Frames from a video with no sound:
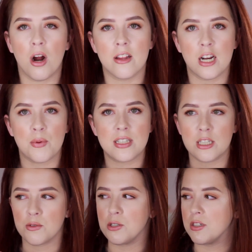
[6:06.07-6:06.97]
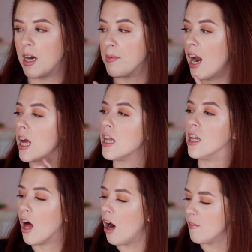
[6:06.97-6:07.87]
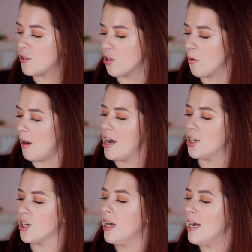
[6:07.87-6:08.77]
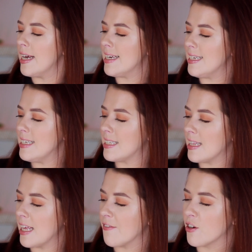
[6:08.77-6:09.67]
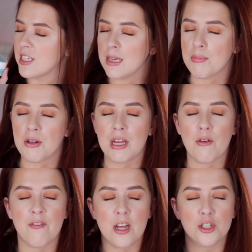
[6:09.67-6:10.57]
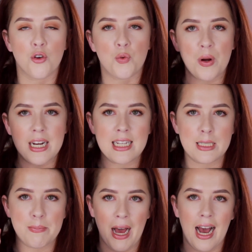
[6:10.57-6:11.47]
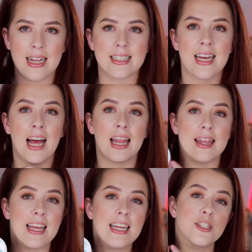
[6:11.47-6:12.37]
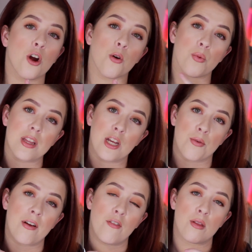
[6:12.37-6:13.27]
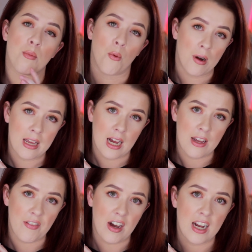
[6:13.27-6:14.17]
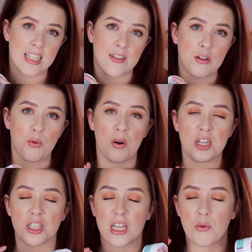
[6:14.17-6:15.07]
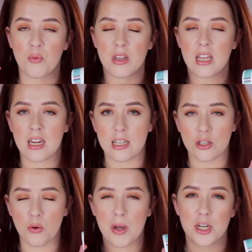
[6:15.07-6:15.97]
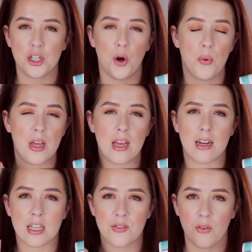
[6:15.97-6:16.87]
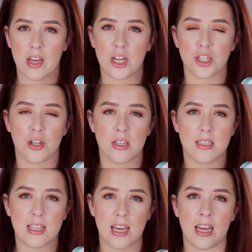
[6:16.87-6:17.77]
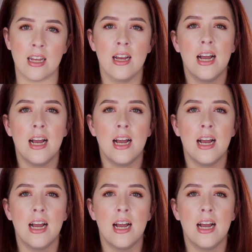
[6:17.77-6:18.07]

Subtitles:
product that I recently used up that I love so much. It is the First Aid Beauty Facial Radiance Pads. These are really great for the morning, I find, if you're wanting just a really nice quick toning and exfoliation on the skin.